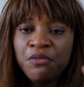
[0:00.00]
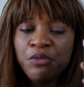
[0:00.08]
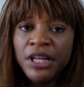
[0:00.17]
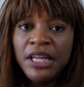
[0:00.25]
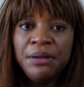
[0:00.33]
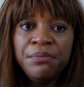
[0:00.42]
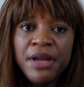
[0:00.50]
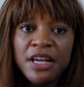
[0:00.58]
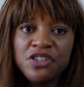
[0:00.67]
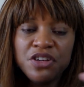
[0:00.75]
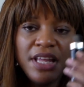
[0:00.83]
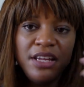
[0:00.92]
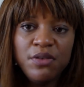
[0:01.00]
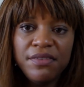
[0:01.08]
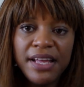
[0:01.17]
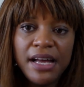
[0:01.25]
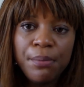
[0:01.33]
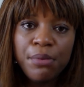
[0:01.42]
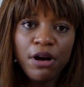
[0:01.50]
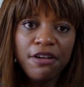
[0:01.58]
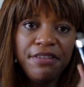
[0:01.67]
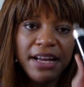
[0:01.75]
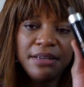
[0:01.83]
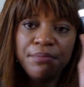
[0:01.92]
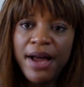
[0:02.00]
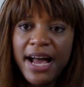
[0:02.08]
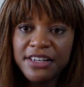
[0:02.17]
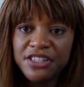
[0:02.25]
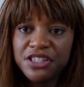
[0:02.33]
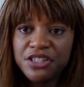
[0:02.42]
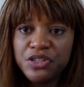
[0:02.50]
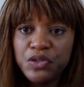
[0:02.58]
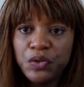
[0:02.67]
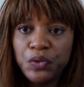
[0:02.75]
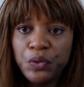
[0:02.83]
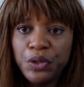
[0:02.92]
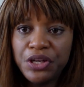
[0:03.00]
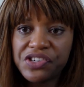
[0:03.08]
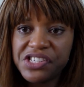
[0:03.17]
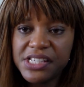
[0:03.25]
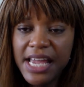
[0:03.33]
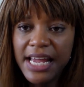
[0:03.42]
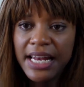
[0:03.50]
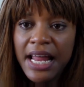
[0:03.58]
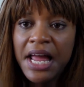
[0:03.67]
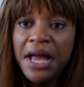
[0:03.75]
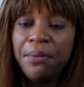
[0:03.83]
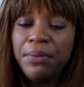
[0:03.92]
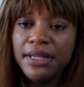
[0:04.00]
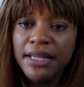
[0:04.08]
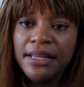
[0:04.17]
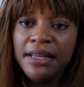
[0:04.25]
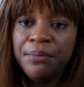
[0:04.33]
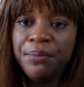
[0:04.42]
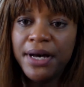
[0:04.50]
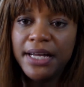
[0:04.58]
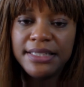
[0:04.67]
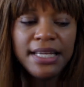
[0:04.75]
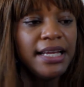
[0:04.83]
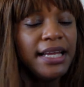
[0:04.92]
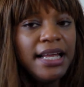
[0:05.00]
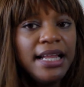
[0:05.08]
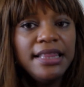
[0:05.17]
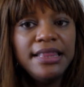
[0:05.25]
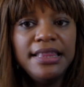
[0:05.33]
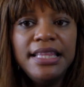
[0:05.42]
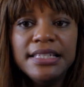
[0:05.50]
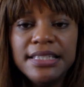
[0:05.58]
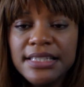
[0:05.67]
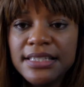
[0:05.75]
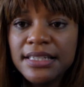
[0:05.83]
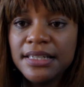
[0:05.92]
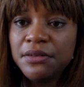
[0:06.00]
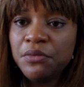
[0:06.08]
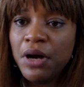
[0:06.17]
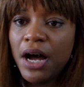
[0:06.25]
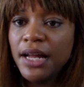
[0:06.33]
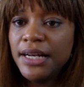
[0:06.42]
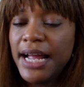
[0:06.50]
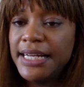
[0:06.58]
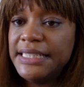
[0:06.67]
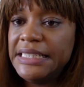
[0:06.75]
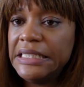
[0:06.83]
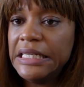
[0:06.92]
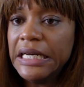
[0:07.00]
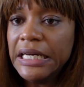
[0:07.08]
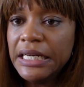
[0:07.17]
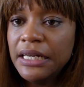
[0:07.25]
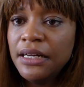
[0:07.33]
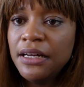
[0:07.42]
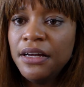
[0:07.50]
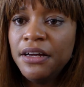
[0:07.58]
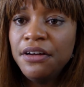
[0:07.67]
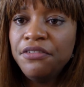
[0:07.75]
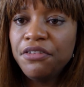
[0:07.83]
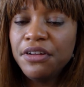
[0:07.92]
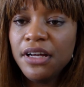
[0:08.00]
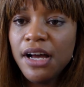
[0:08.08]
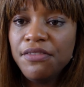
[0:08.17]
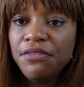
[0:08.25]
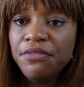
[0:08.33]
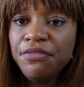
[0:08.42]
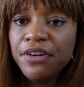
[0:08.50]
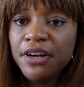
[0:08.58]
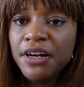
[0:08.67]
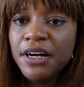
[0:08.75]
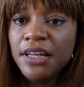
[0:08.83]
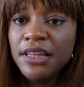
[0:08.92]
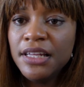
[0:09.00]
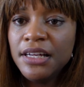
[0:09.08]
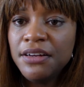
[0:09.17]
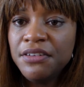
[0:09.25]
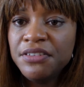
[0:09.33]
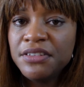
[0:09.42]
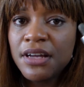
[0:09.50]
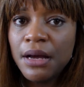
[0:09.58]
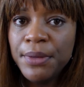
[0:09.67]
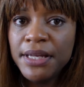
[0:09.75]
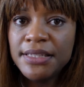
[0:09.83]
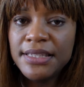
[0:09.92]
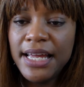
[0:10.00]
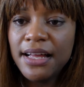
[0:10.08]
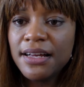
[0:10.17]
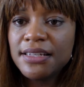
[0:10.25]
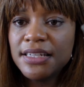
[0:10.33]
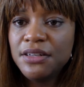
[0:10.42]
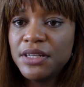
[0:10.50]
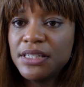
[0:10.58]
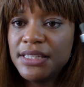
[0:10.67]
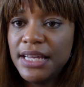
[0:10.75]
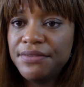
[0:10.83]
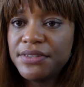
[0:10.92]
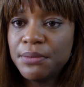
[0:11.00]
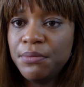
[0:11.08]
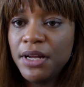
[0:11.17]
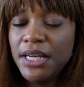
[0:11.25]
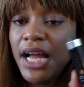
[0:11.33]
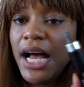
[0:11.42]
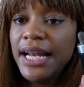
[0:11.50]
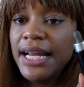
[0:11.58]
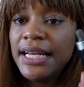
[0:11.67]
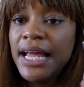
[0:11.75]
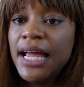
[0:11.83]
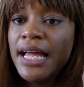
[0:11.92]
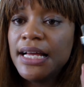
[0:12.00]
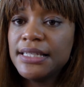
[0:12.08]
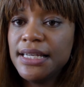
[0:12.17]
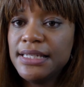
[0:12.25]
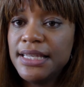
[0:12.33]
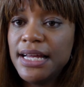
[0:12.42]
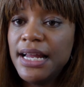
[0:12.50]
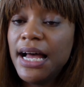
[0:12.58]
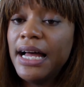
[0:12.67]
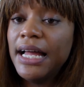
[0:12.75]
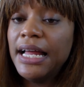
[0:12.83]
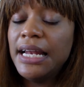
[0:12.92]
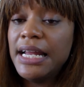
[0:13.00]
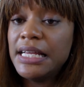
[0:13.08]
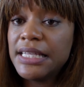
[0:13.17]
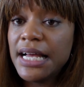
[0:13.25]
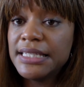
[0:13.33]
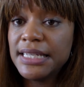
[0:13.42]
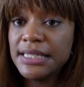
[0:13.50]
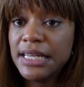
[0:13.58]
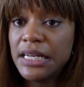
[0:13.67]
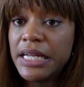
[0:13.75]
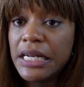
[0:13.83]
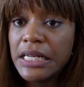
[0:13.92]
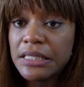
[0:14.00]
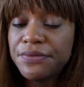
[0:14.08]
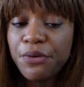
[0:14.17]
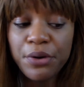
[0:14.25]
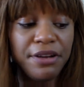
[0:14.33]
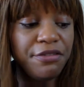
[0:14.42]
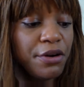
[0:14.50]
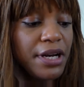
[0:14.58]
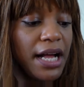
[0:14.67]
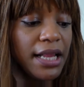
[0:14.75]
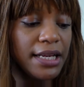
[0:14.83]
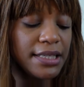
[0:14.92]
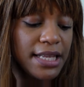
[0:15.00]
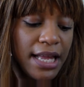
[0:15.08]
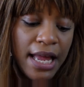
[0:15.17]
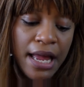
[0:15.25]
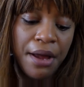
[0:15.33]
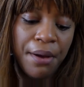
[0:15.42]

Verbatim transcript: really make sure that you have like a perfect match to your skin but but this is an idea for the cover for the coming sale because then you can save some money on it because I said it is as I said it is $44